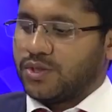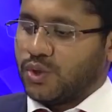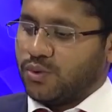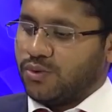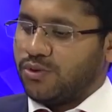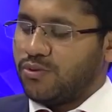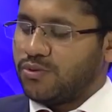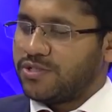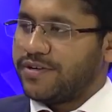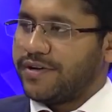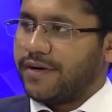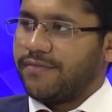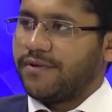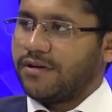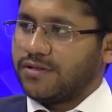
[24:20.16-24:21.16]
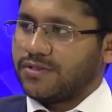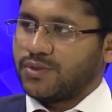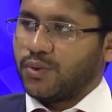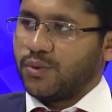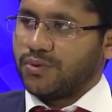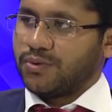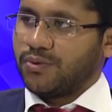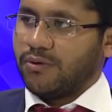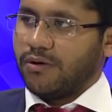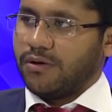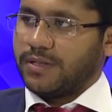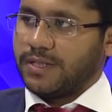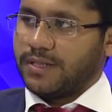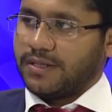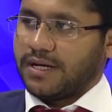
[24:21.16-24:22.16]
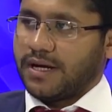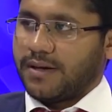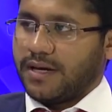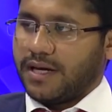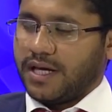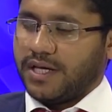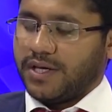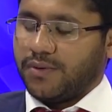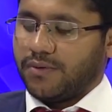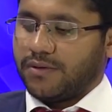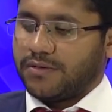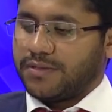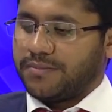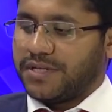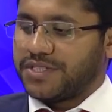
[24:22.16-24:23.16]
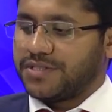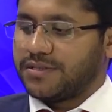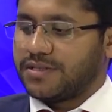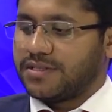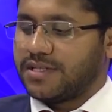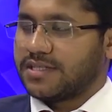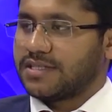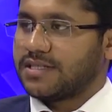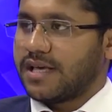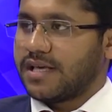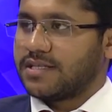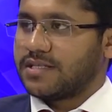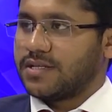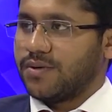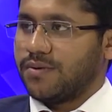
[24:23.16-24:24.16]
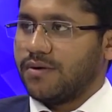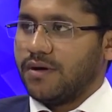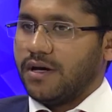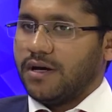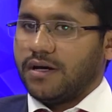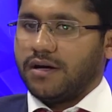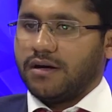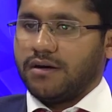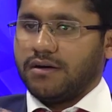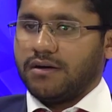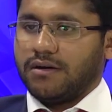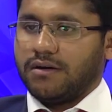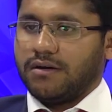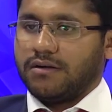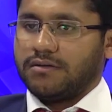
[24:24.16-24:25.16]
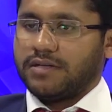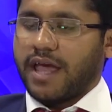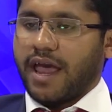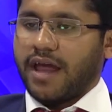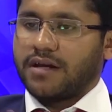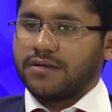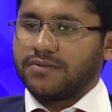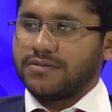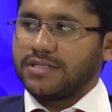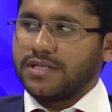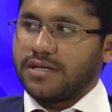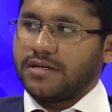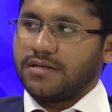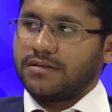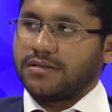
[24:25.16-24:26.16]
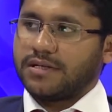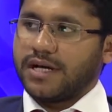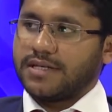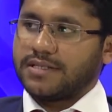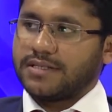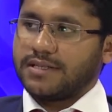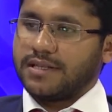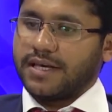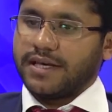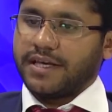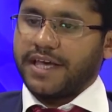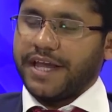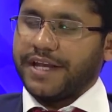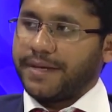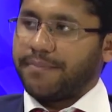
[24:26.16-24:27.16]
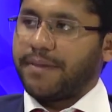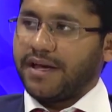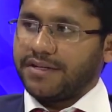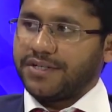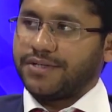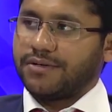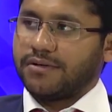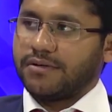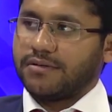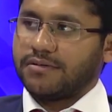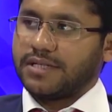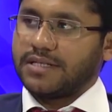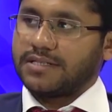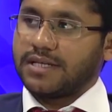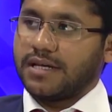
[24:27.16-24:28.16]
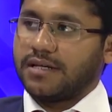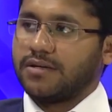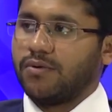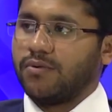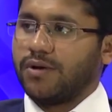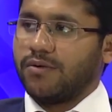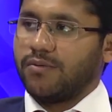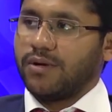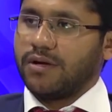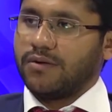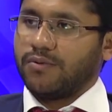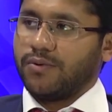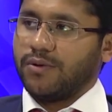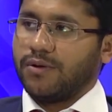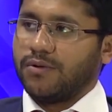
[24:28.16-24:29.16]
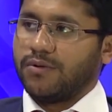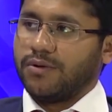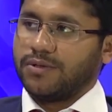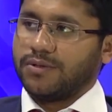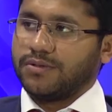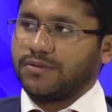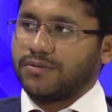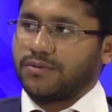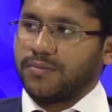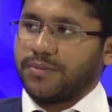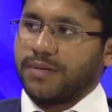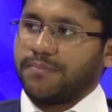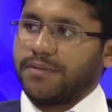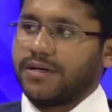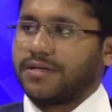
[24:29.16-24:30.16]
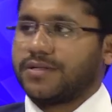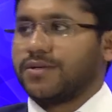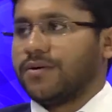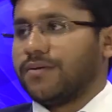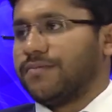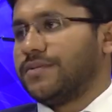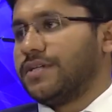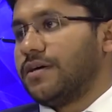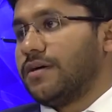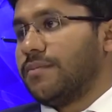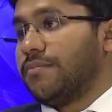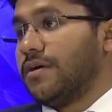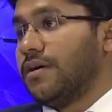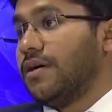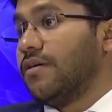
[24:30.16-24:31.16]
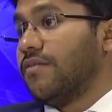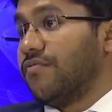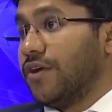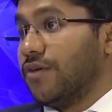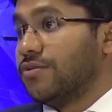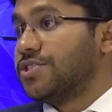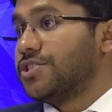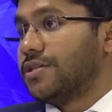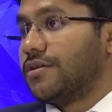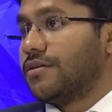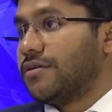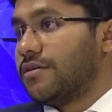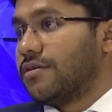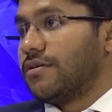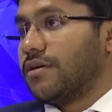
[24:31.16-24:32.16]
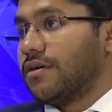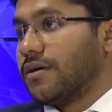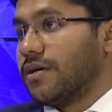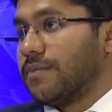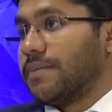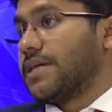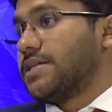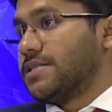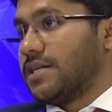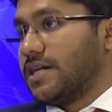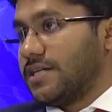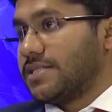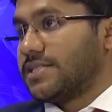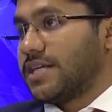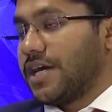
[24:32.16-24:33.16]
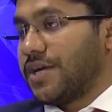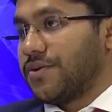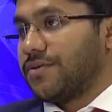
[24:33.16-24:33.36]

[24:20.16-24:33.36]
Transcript: So those rebellions who took already, you already mentioned the success. So they announced it as like independent, or they said no, we will go to be a part of the future Pakistani state.